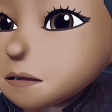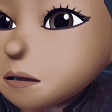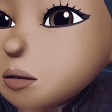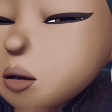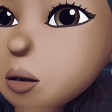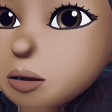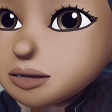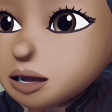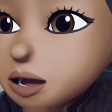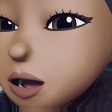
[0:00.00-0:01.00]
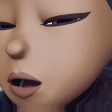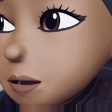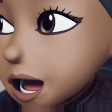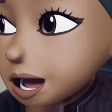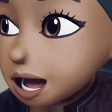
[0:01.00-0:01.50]
move the coffee so you
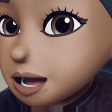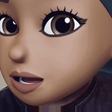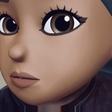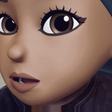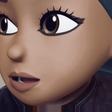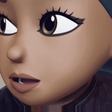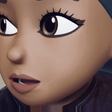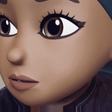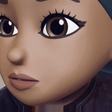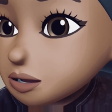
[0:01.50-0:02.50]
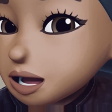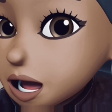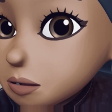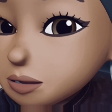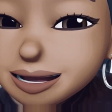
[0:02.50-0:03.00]
Okay, and that's what I did. Chill.